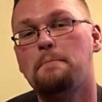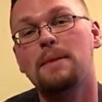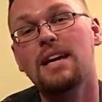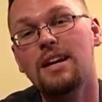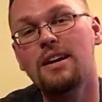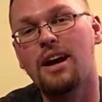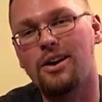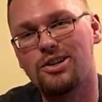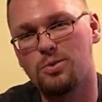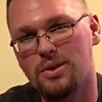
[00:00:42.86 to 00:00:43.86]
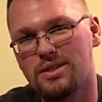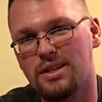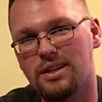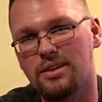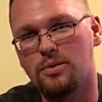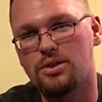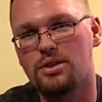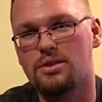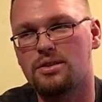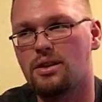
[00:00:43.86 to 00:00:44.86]
Peated Irish Whiskey, which
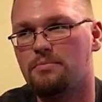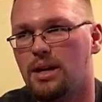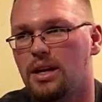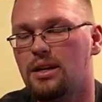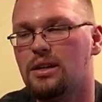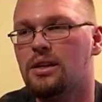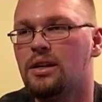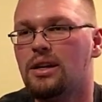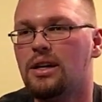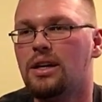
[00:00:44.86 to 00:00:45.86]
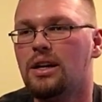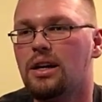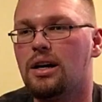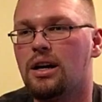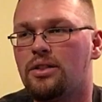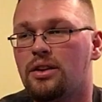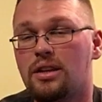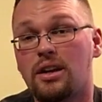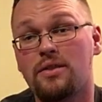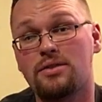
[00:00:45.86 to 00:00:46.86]
is the main thing
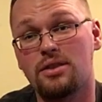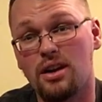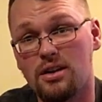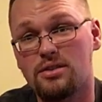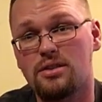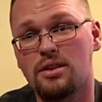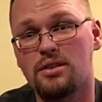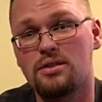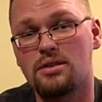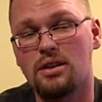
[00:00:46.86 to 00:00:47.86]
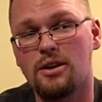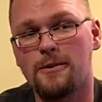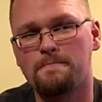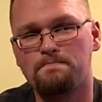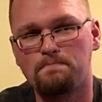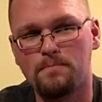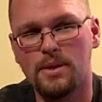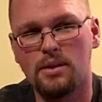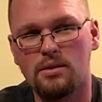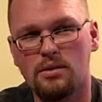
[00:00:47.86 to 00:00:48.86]
that gives Scotch its
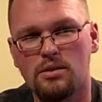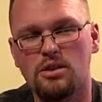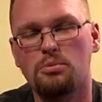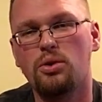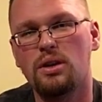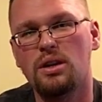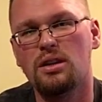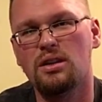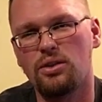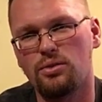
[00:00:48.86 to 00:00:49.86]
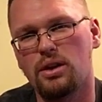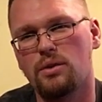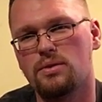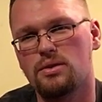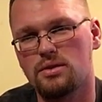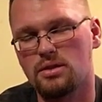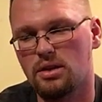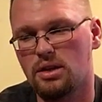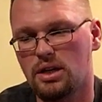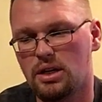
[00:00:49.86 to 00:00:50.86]
smoky and leathery notes,
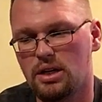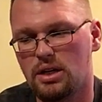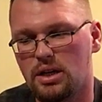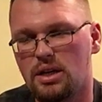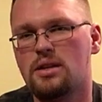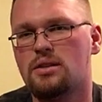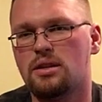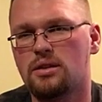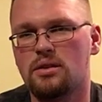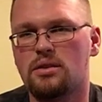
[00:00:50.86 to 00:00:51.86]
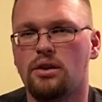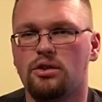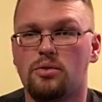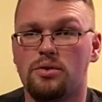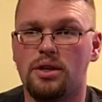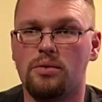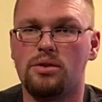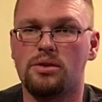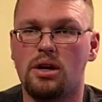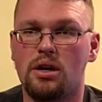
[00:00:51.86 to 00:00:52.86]
is in this Irish whiskey,
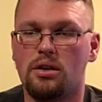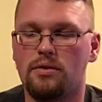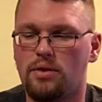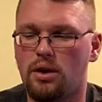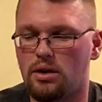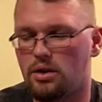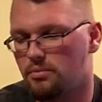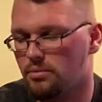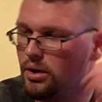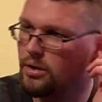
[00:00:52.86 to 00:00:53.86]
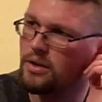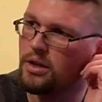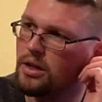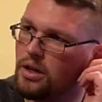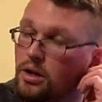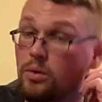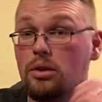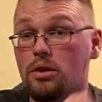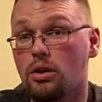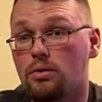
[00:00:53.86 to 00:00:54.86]
which is kind of odd. But
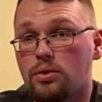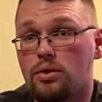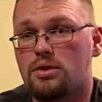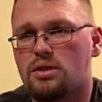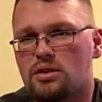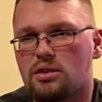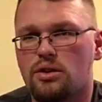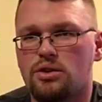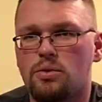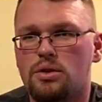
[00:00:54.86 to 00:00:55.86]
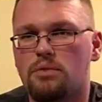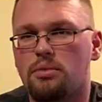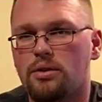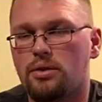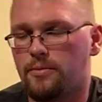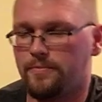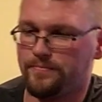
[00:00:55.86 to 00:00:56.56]
we're going to go for it since it's Irish Whiskey Month.